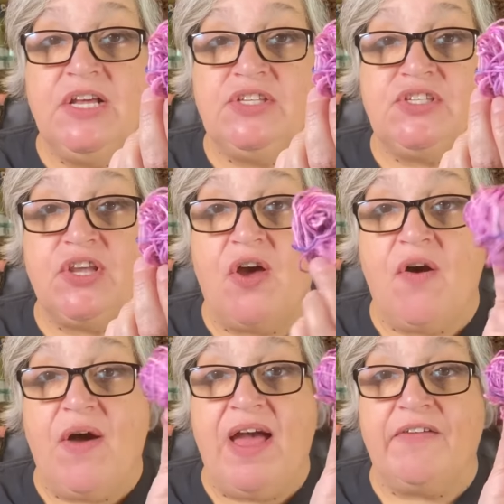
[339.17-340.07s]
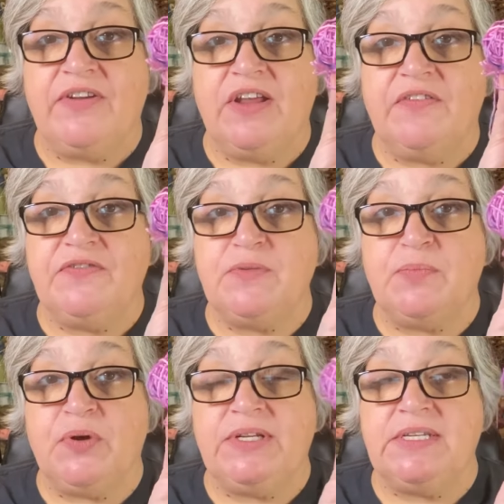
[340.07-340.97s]
So I have enough to
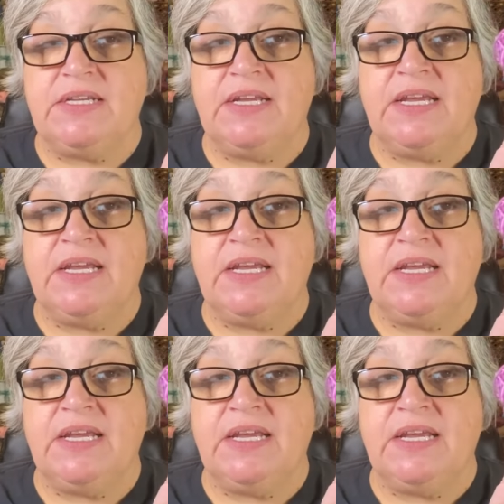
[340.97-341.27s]
put